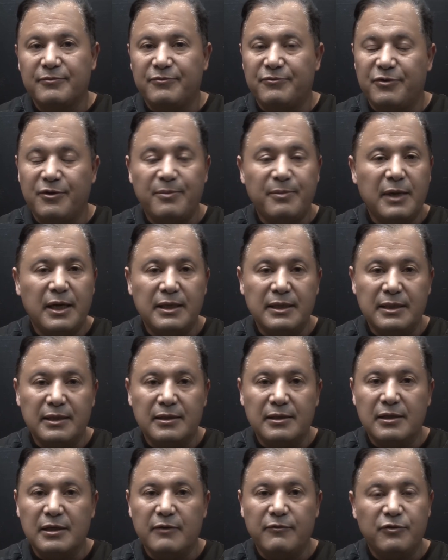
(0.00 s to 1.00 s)
for
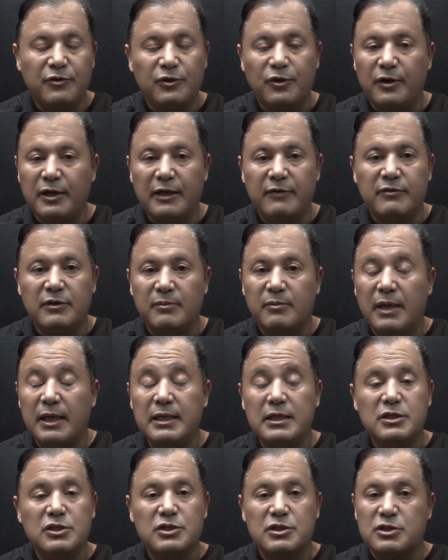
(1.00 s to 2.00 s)
money. If you don't have the
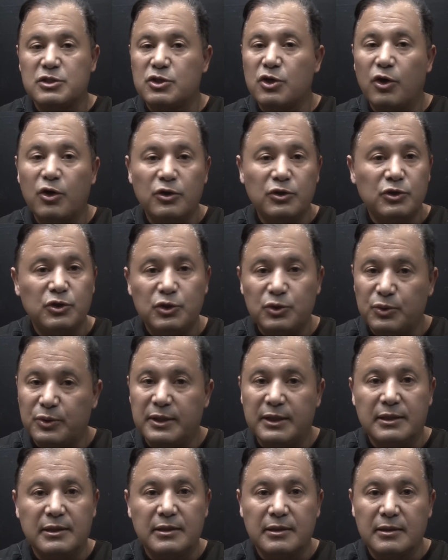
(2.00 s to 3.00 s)
money, just don't do
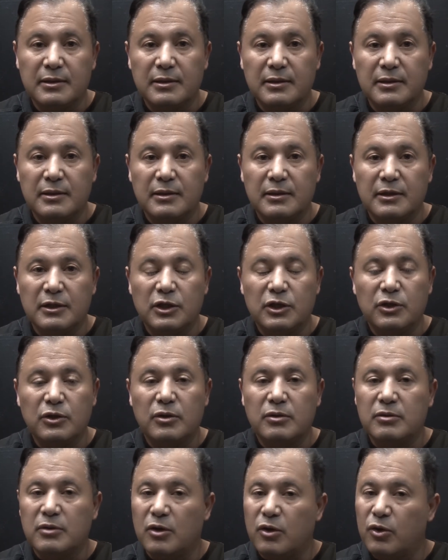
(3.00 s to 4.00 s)
it,
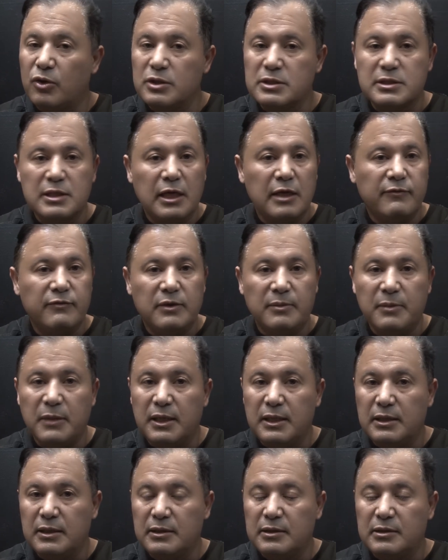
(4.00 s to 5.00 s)
or save the
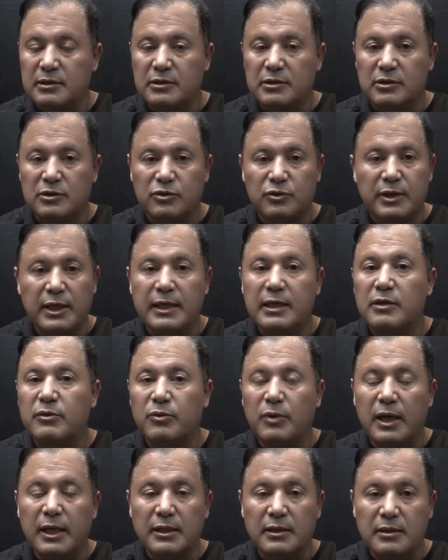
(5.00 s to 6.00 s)
money to get it
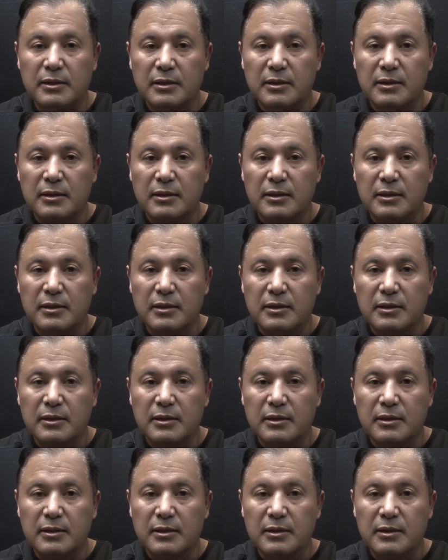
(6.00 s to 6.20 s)
right.